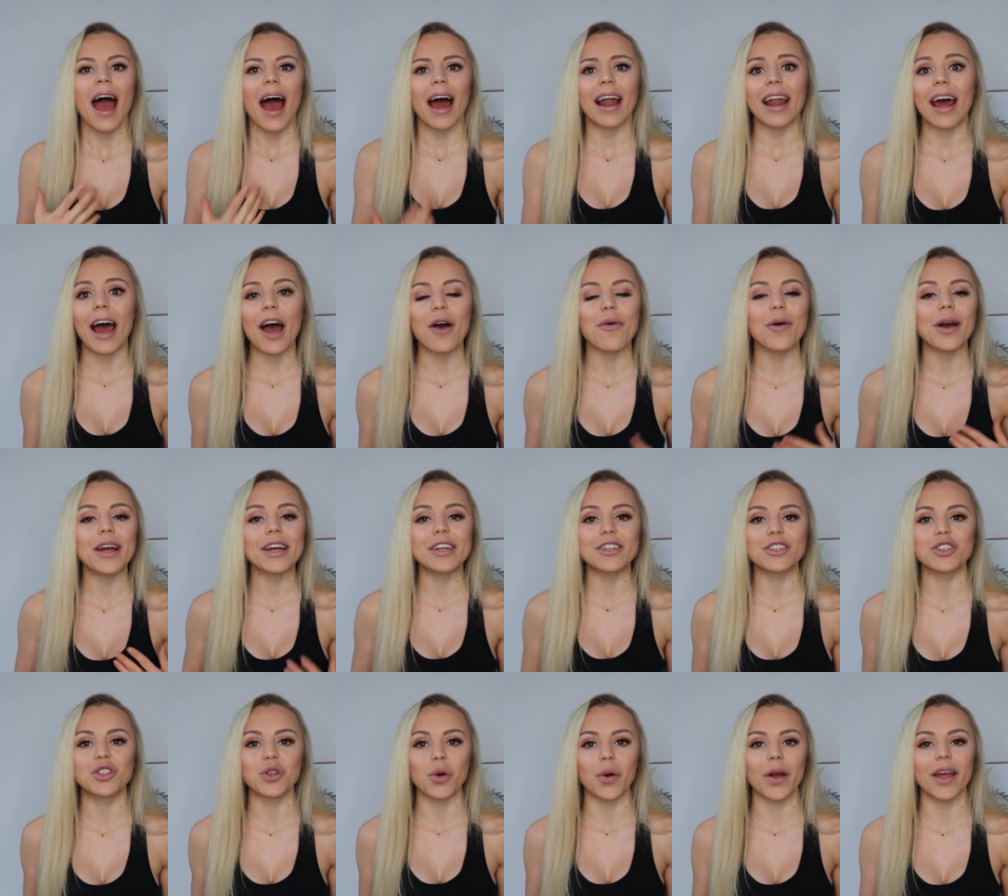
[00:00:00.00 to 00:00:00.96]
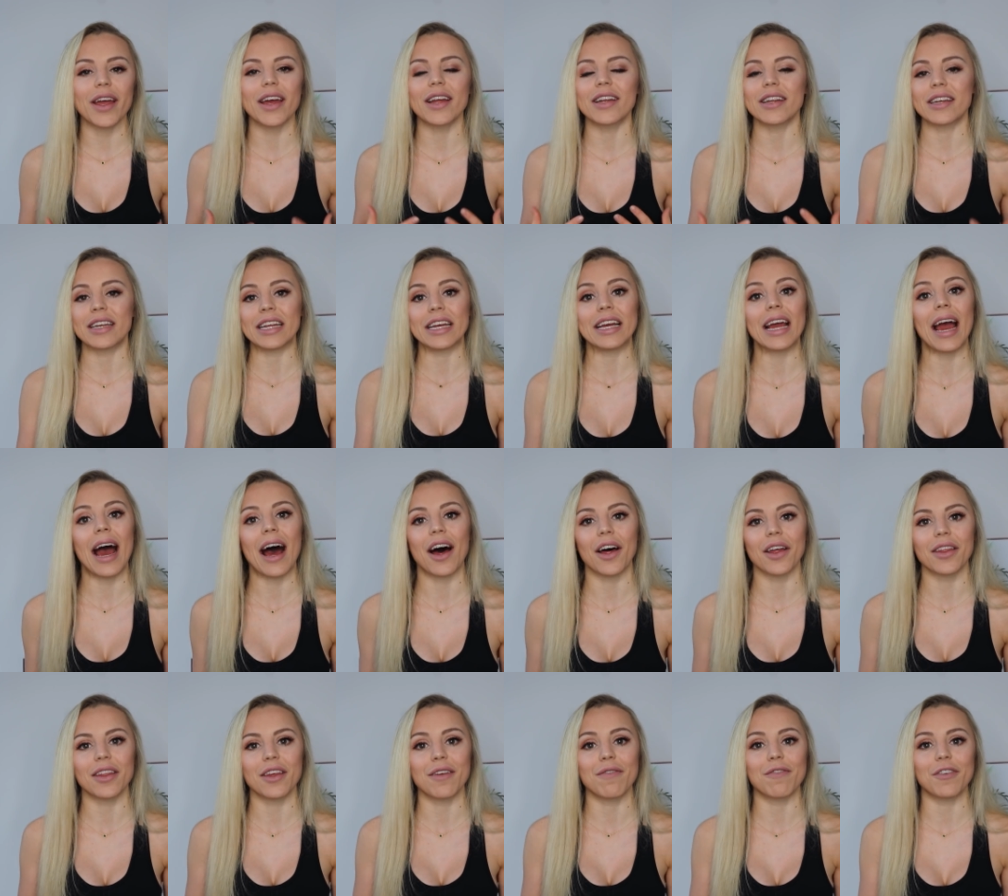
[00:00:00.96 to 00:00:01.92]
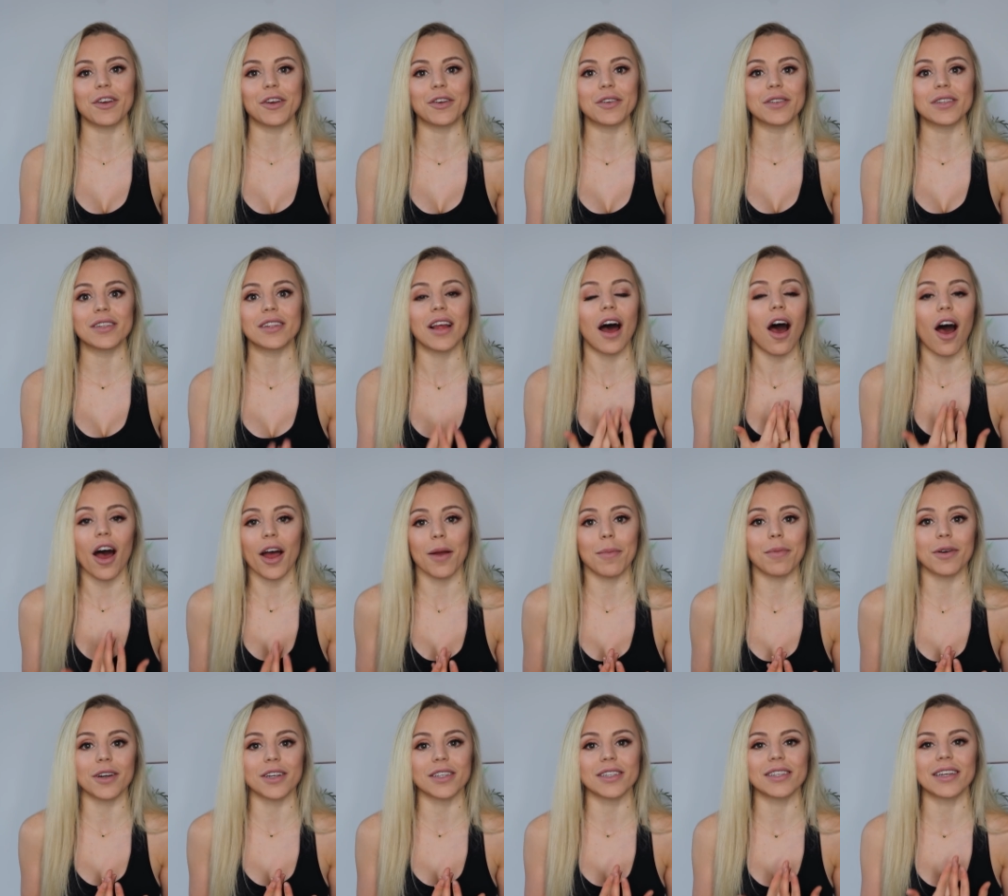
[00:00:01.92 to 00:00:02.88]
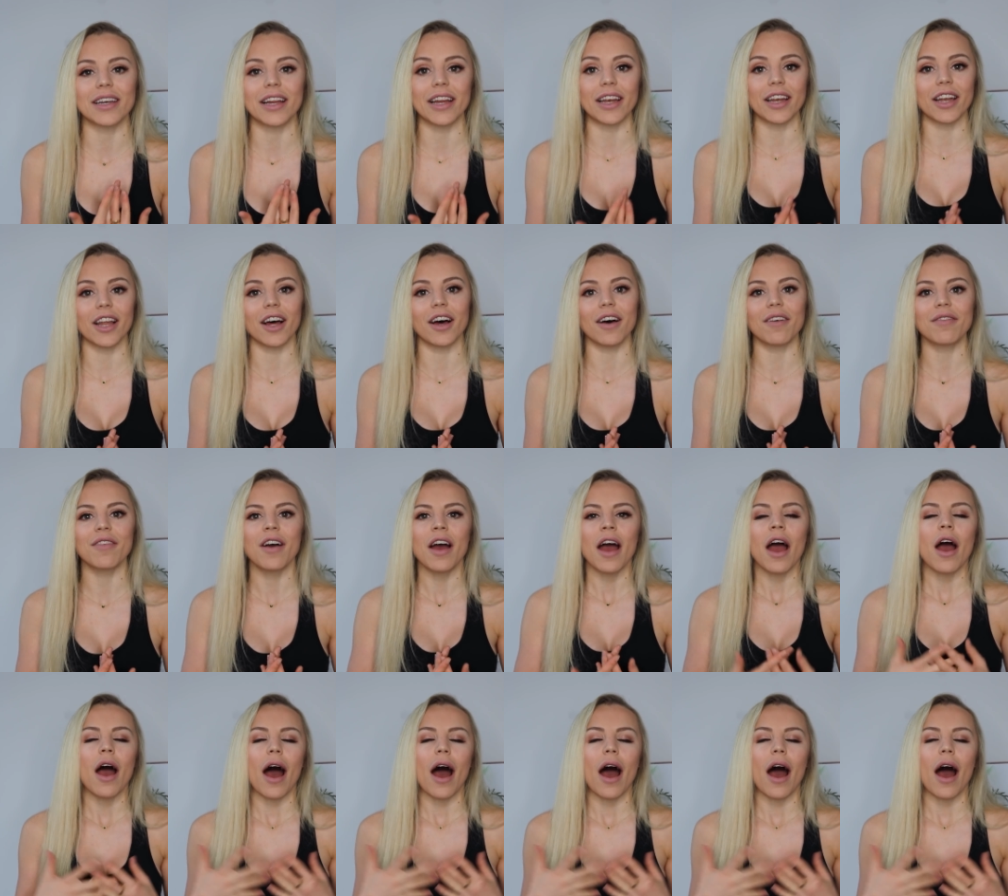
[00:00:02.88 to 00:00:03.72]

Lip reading: and how I enjoy it and eat healthy foods that I personally love,